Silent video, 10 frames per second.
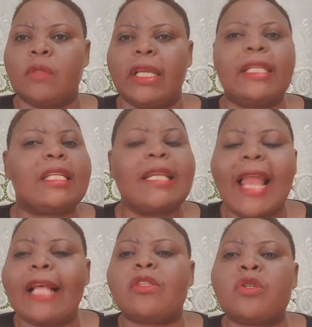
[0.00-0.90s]
It
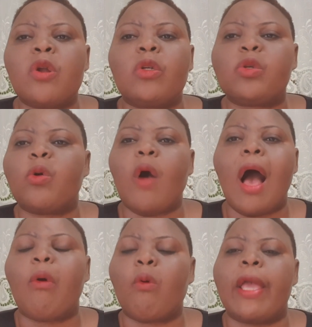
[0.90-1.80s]
does not go
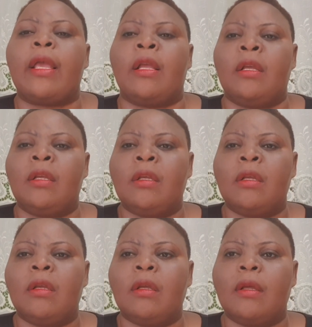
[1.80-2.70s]
away.
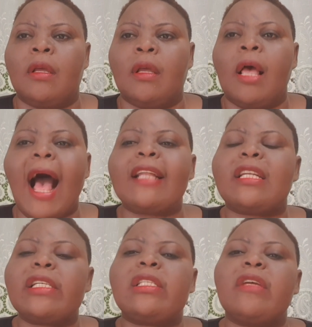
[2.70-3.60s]
At
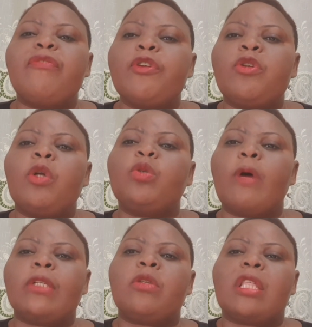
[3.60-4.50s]
least if you don't
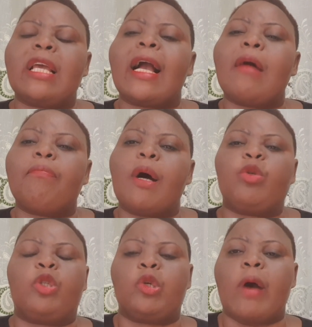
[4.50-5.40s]
want to think
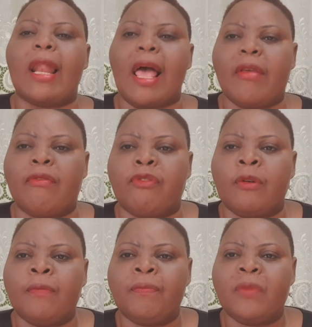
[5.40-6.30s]
about your
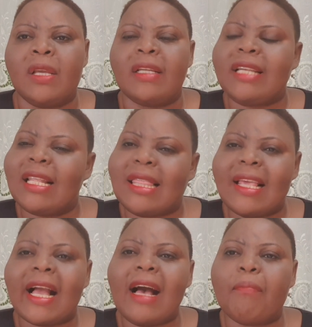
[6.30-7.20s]
life, then
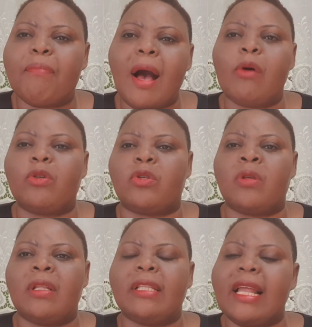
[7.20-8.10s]
think about
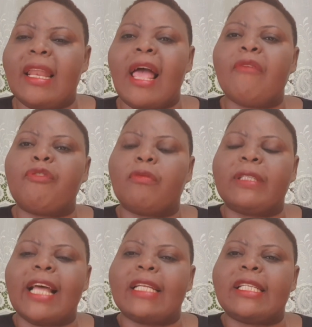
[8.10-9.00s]
the life
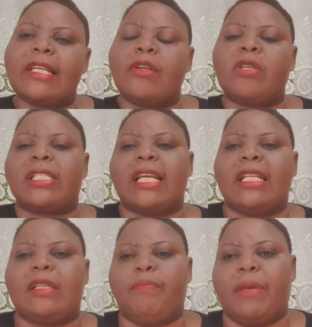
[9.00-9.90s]
of that
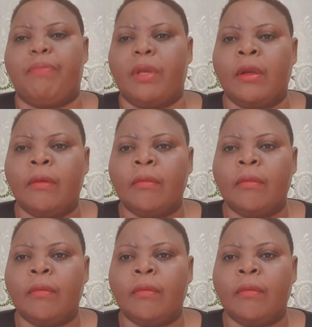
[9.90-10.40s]
innocent baby.